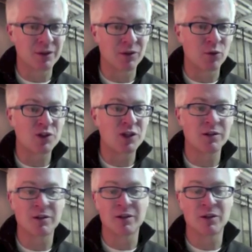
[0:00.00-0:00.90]

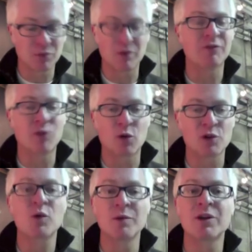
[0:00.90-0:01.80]
whiskey, and then of
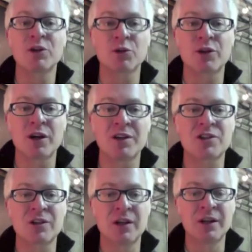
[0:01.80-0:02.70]
course where you make your
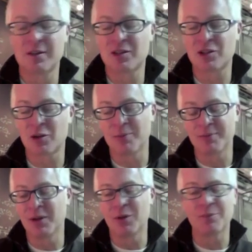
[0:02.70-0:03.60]
cuts. So
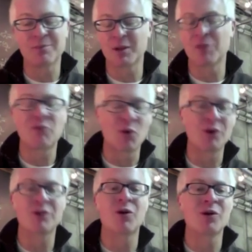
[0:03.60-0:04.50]

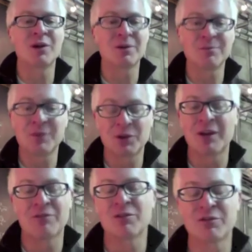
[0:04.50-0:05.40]
Lafroig, Ardbeg, they're going to
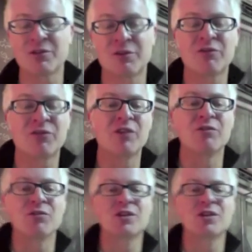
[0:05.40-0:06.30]
have different flavors.